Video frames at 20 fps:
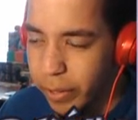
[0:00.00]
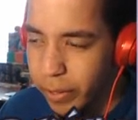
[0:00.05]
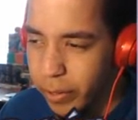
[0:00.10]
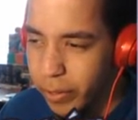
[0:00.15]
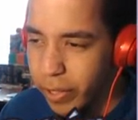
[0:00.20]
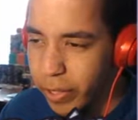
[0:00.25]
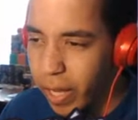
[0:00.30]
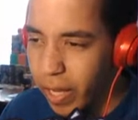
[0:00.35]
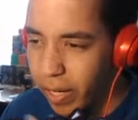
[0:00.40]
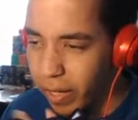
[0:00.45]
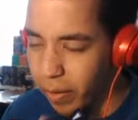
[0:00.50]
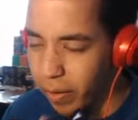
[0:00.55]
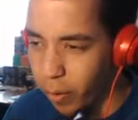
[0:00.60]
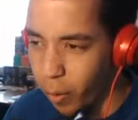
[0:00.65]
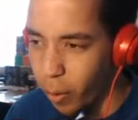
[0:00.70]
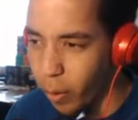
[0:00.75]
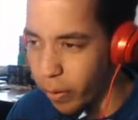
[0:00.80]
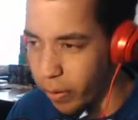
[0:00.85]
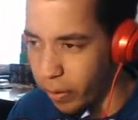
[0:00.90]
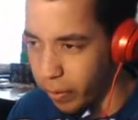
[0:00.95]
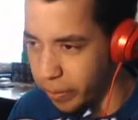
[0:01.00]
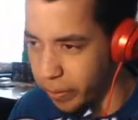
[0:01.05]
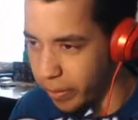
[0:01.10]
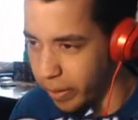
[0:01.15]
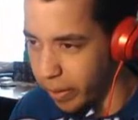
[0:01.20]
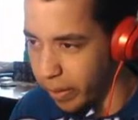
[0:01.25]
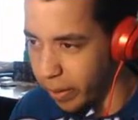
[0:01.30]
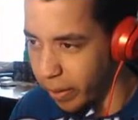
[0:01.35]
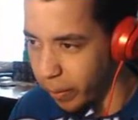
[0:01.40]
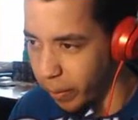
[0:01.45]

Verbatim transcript: there's not a north obsidian